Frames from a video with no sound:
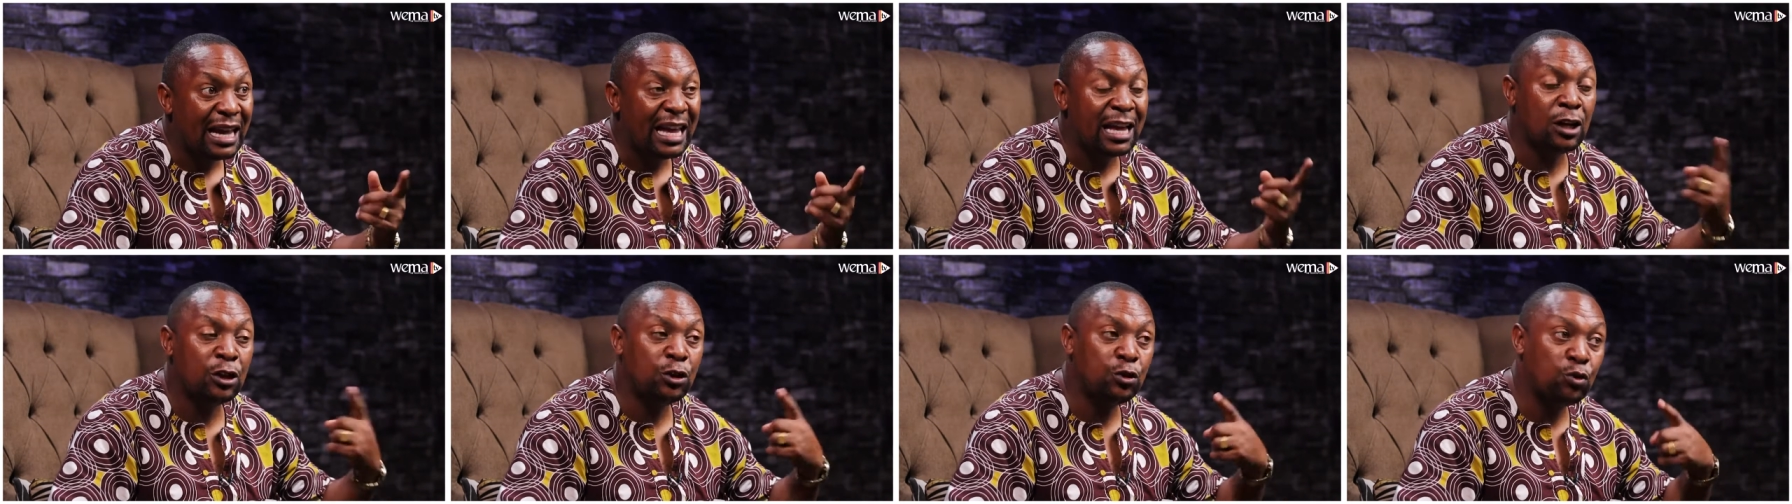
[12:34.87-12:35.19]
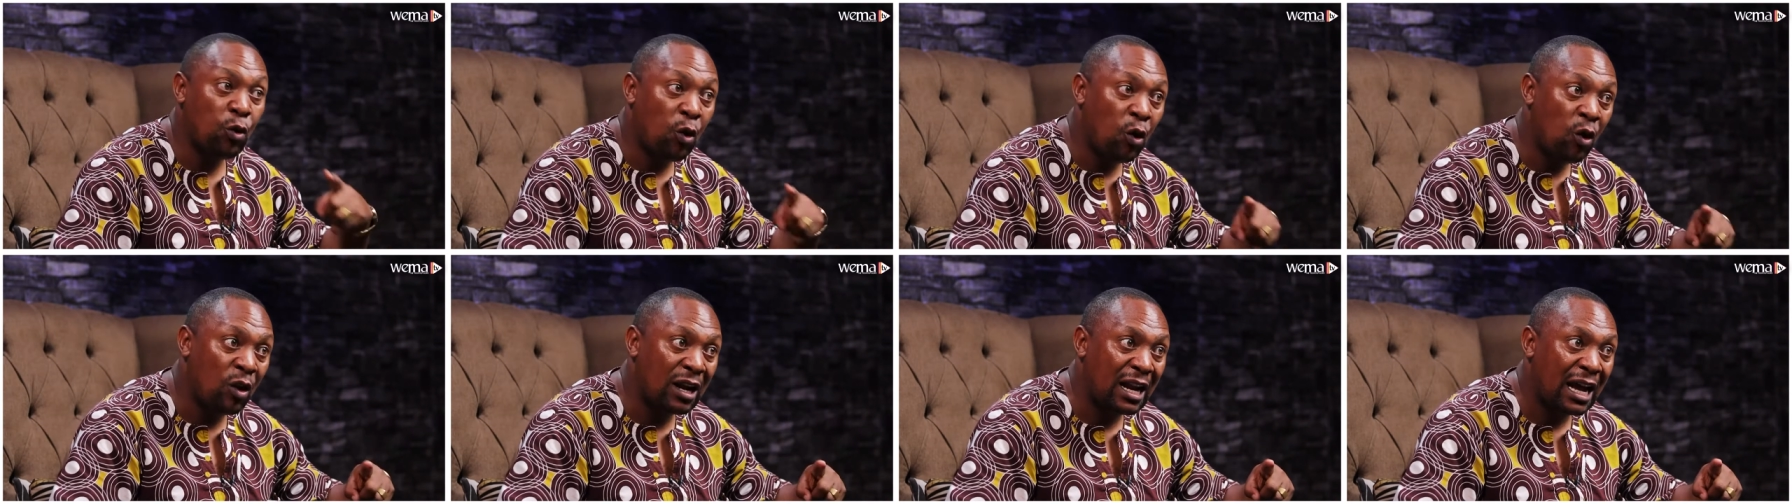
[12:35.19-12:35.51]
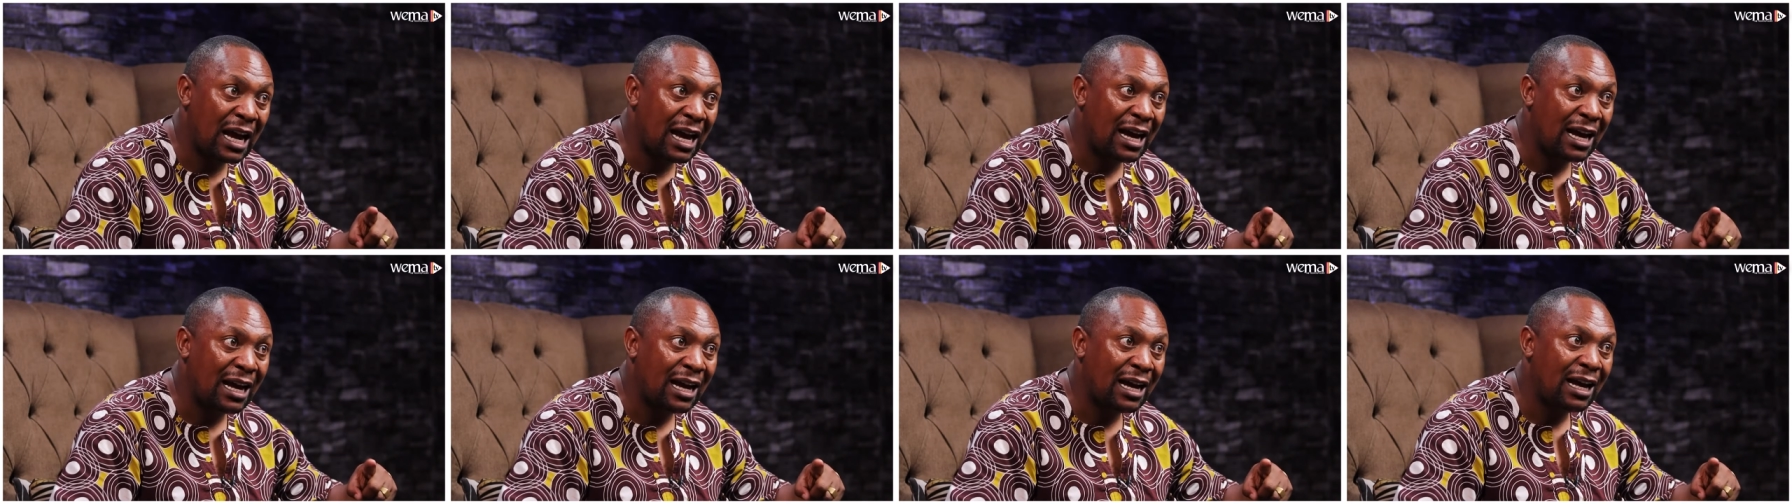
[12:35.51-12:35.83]
and to
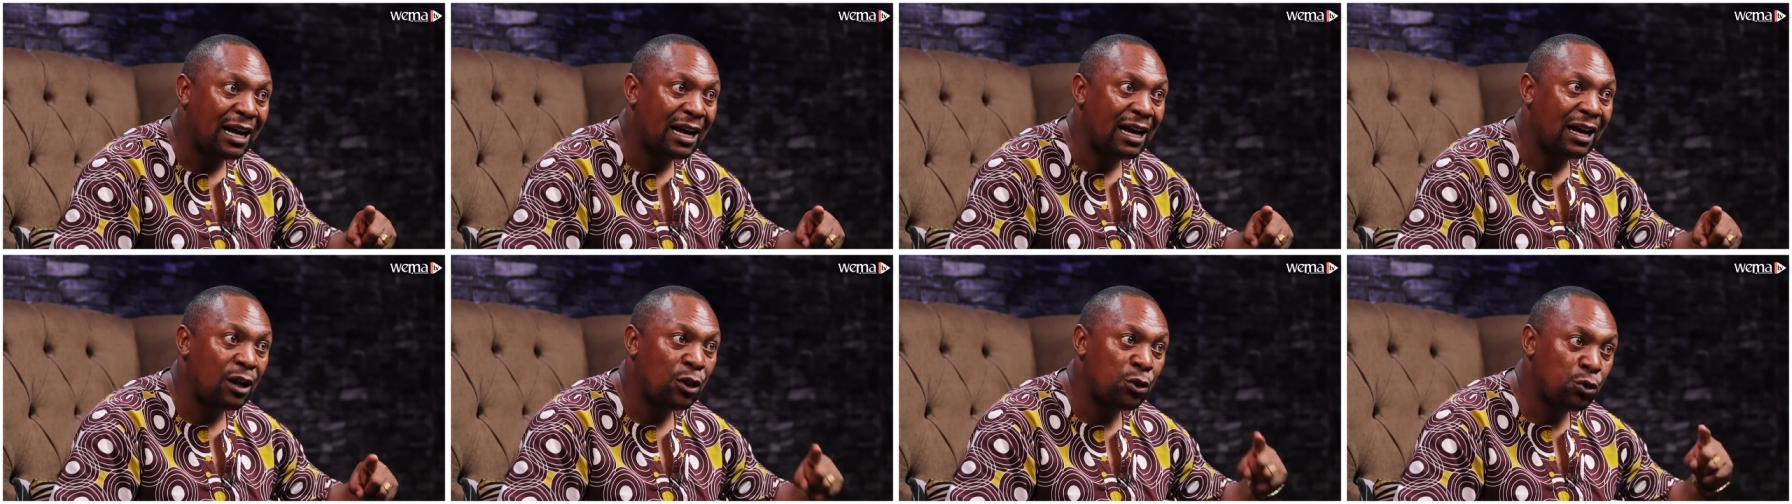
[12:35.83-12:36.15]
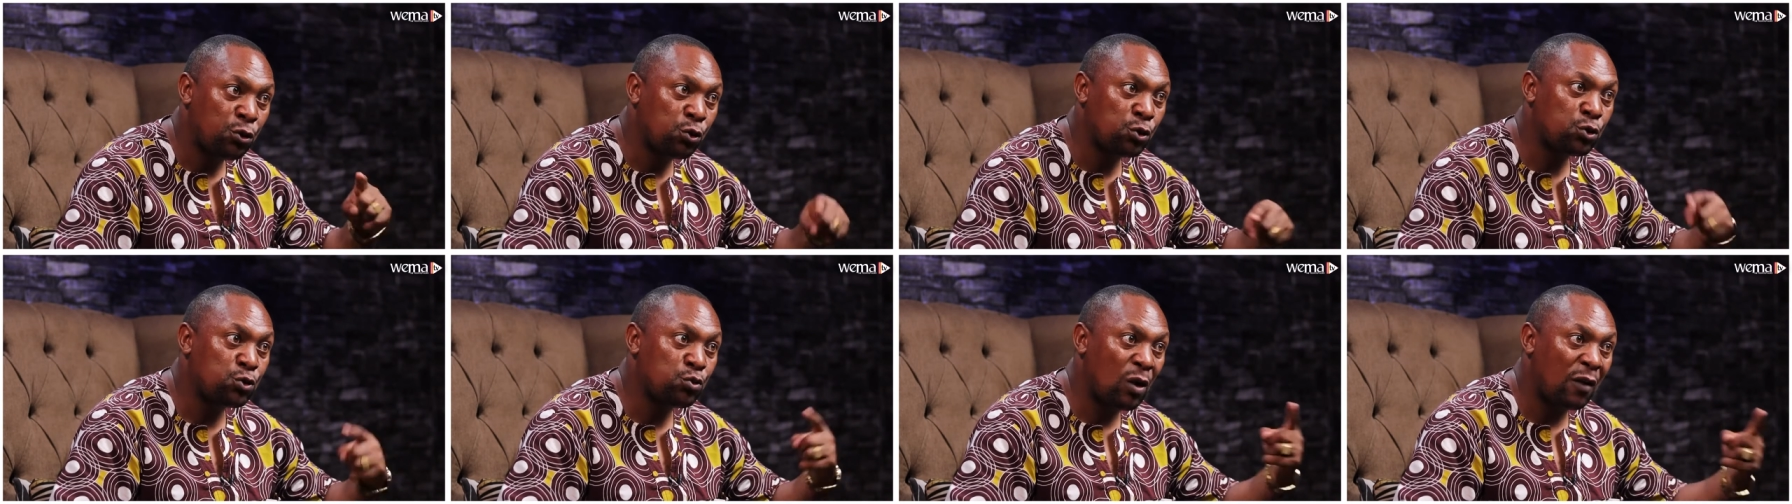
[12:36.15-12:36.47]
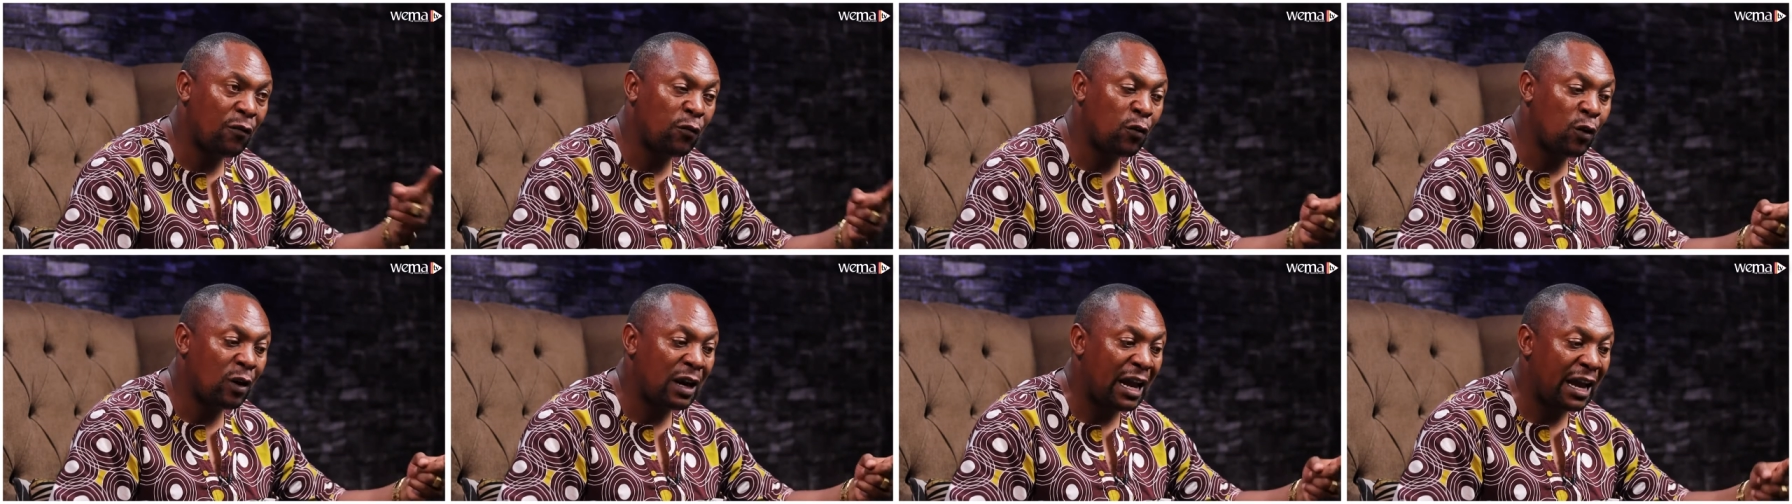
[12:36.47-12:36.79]
honor those
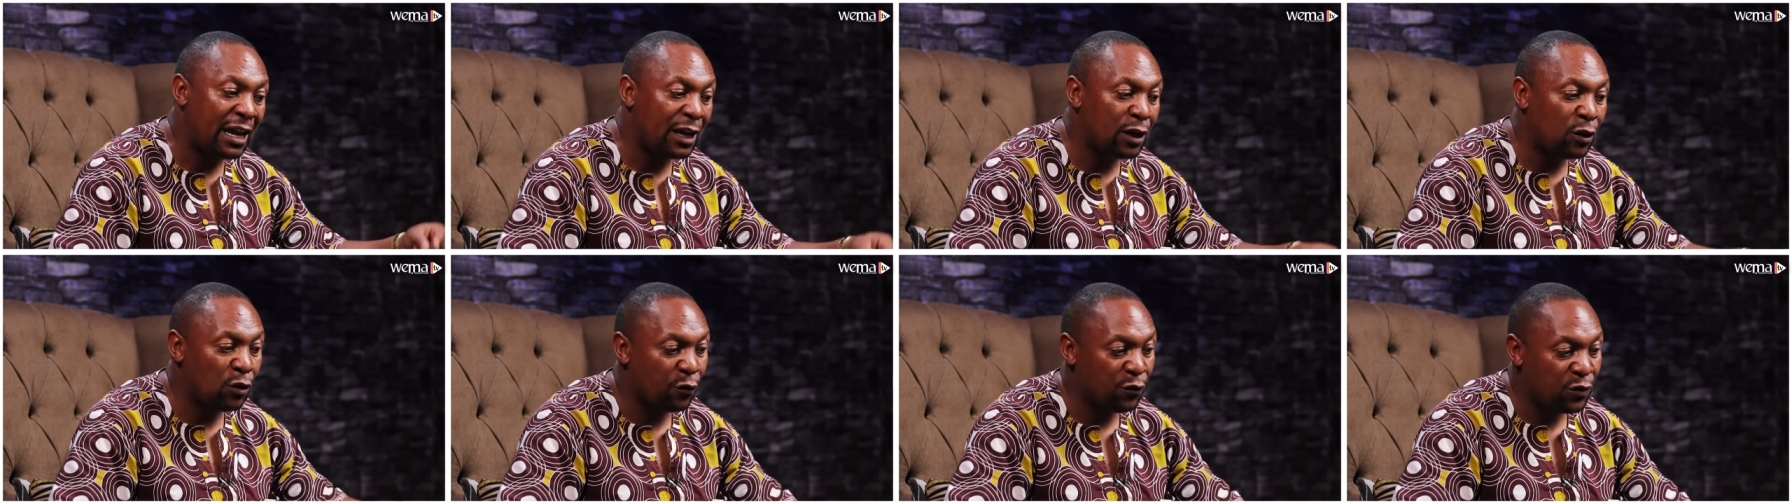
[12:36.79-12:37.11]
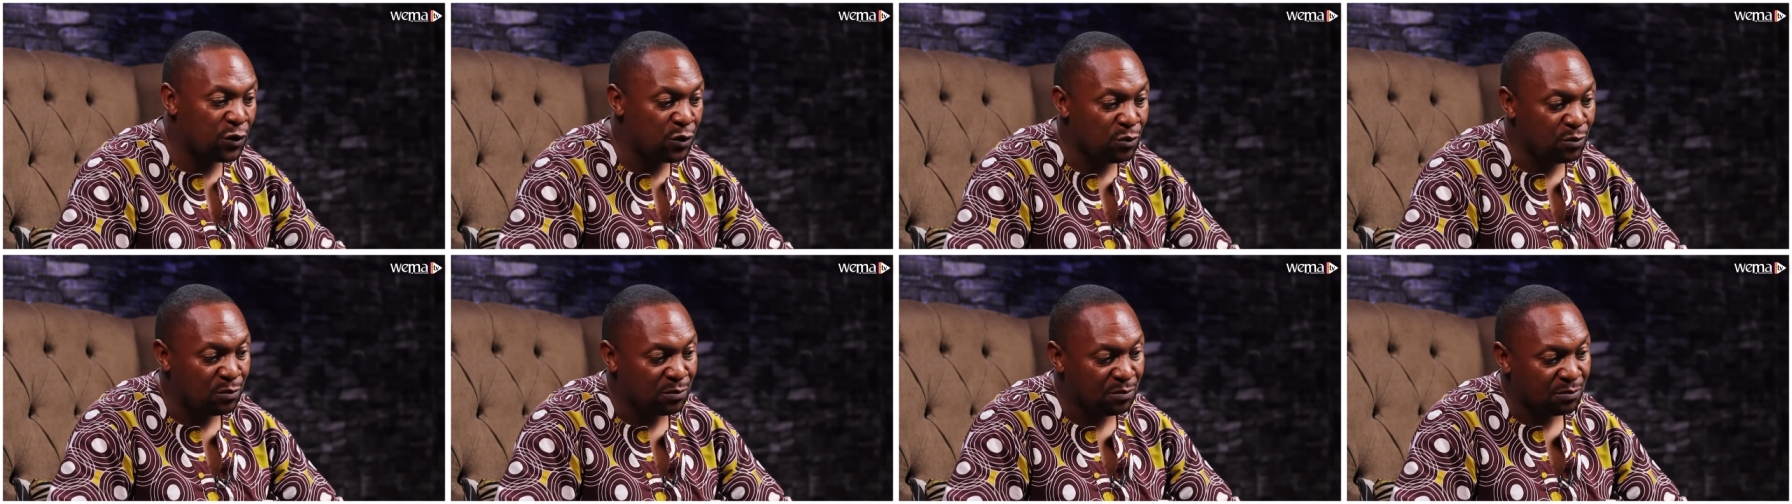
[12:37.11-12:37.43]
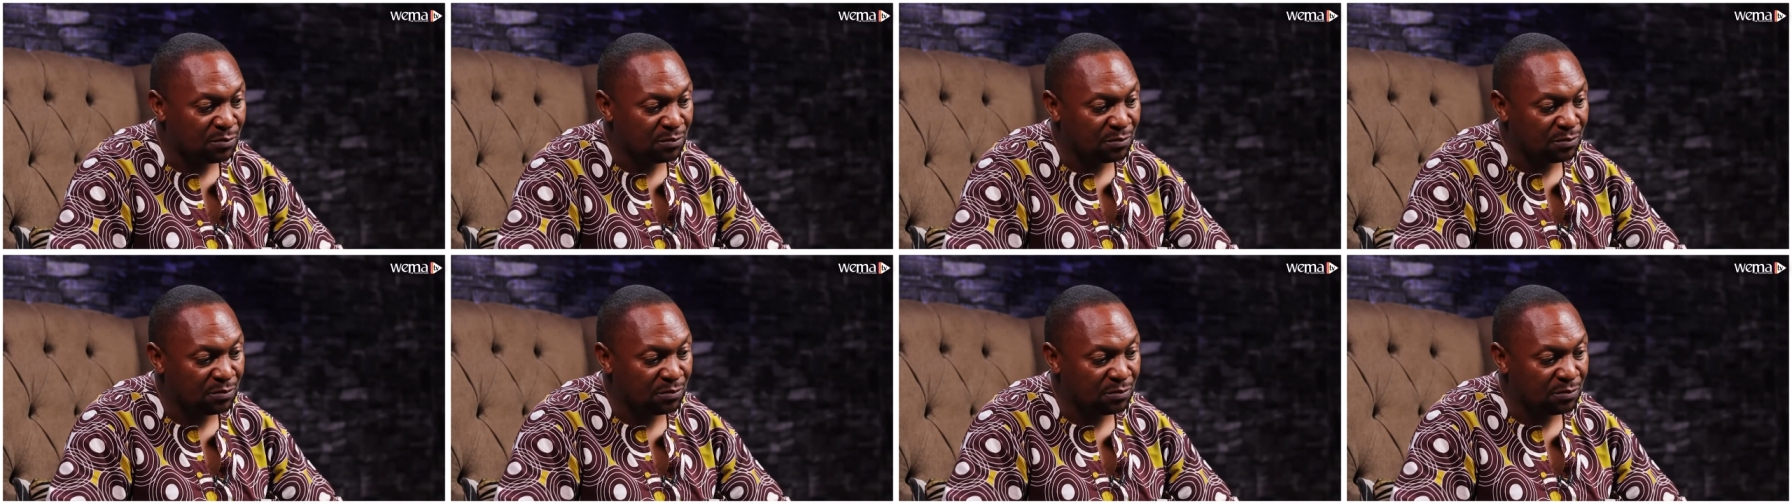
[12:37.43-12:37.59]
who have gone ahead of you.